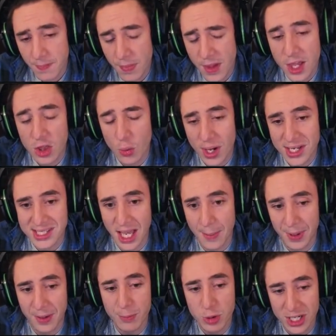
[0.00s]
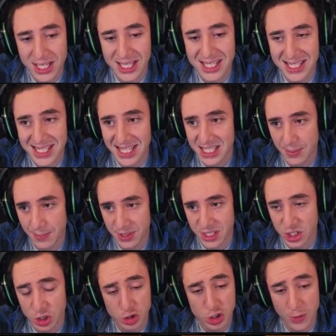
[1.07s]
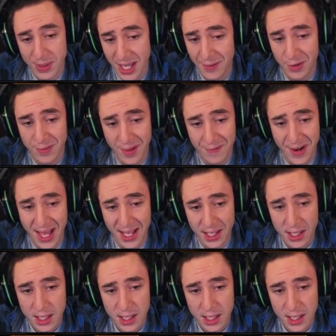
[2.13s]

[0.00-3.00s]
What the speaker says: Either way, set up in a pretty decent position. You've got to be careful of that flank.